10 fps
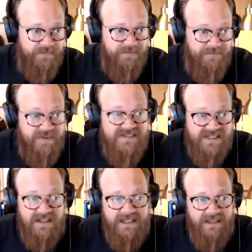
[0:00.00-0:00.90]

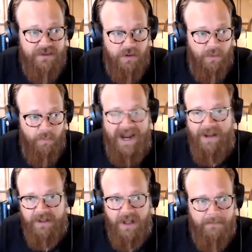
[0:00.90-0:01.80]
physically. They're
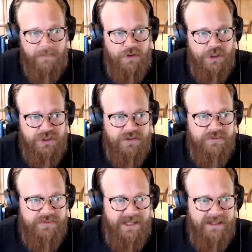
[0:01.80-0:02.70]
rounding up
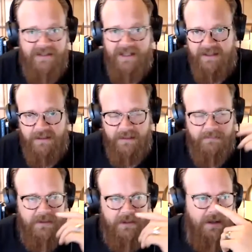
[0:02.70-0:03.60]
Christians and killing
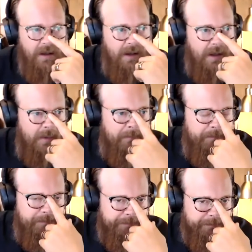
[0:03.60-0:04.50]

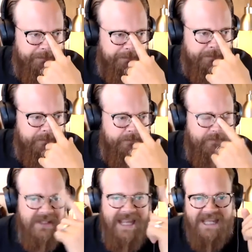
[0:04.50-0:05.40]
them.
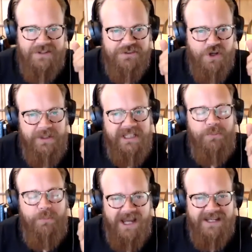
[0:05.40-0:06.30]
And so he
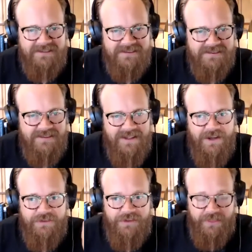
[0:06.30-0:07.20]
writes
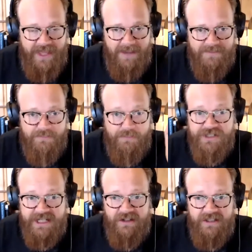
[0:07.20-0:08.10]
to them this
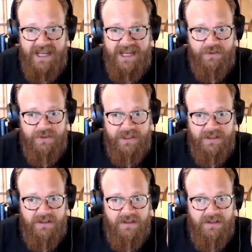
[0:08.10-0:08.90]
particularly angry